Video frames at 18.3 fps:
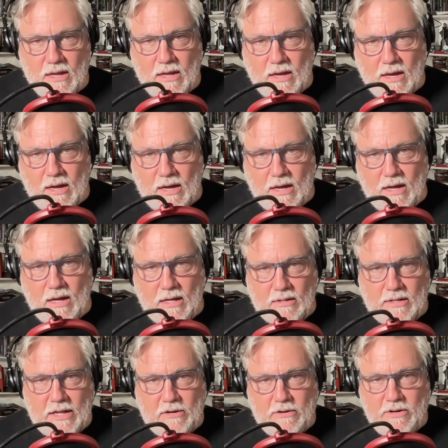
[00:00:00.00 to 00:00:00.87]
a
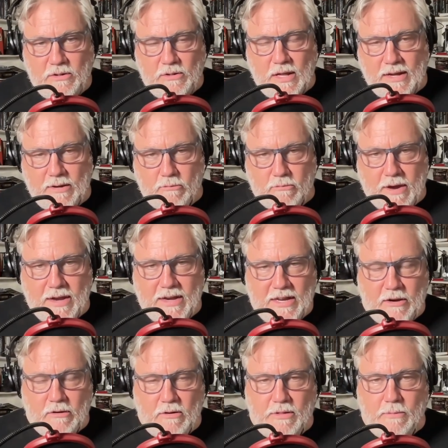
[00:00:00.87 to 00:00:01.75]
letter you'd like read
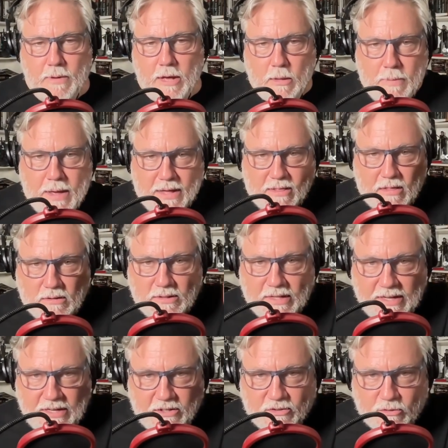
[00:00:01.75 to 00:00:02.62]
here on the mailbag, the
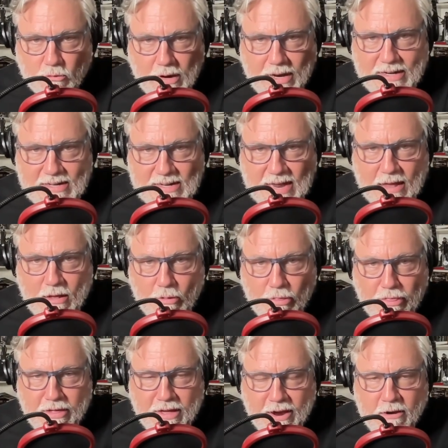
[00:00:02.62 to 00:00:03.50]
link is right
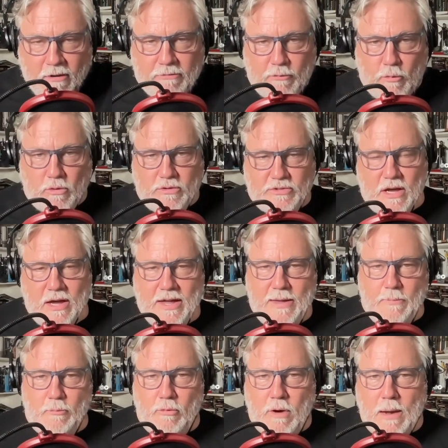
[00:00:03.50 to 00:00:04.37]
down there. Of course, I
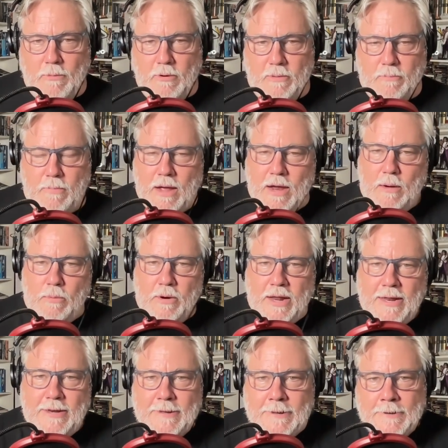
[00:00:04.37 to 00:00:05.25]
am Robert Meyer
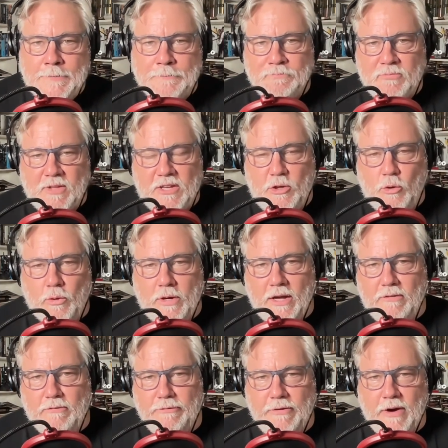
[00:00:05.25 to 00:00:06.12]
Burnett. You
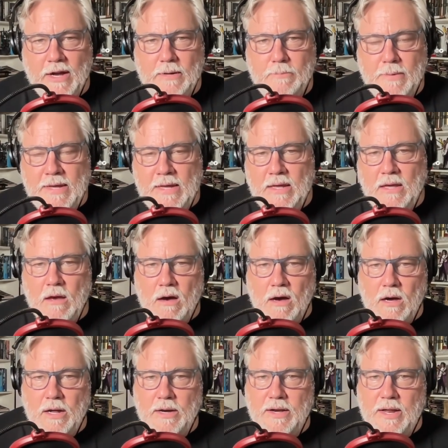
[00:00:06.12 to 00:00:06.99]
can find me
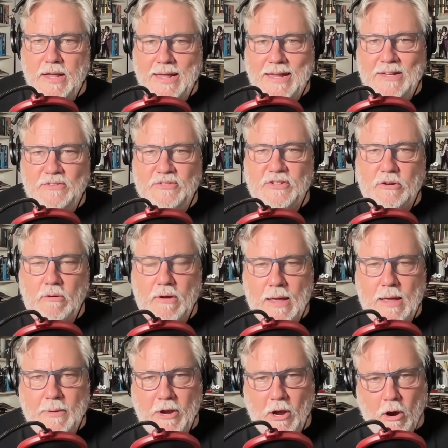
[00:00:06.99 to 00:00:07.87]
on
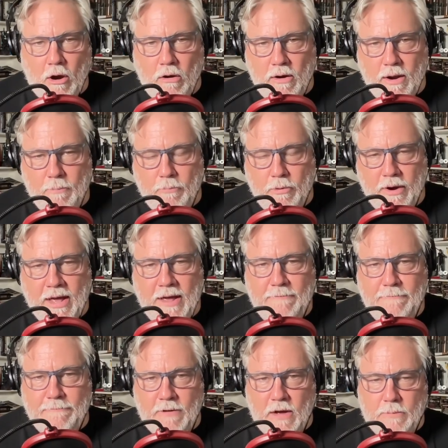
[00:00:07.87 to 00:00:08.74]
Instagram at
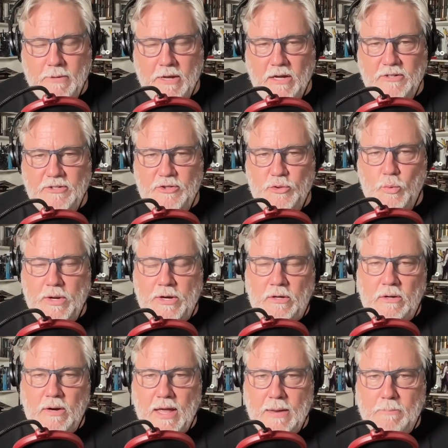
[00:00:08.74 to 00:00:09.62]
rmburnett, find me on
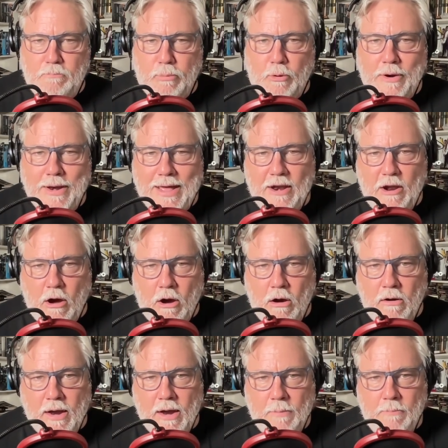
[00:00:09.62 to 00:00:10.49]
Twitter at
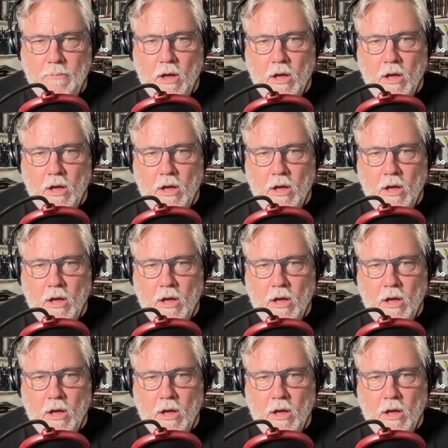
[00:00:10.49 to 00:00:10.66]
BurnettRM,